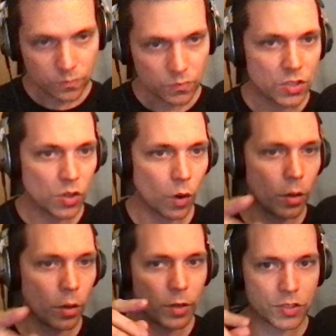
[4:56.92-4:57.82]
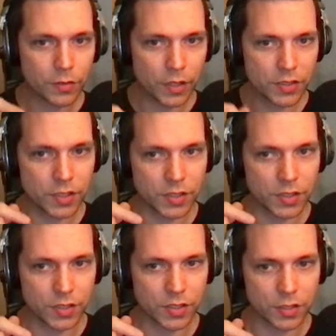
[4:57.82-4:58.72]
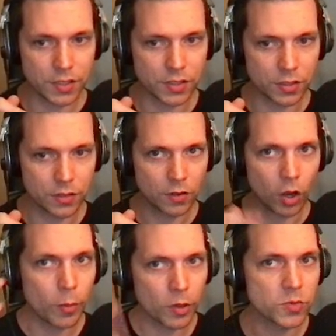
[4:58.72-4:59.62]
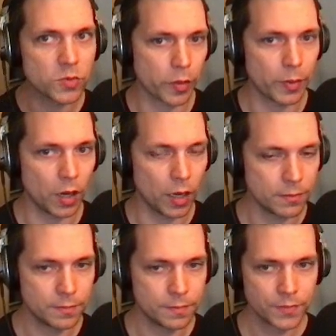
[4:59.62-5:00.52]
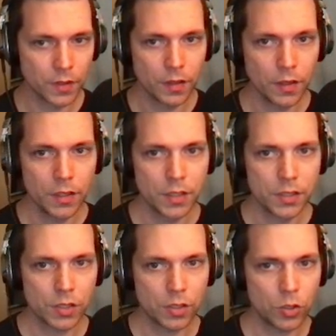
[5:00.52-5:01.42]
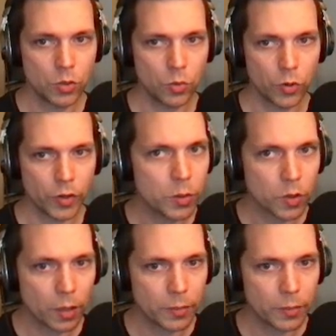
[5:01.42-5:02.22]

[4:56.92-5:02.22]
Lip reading: So almost, this is almost worth a pawn. So we're equal on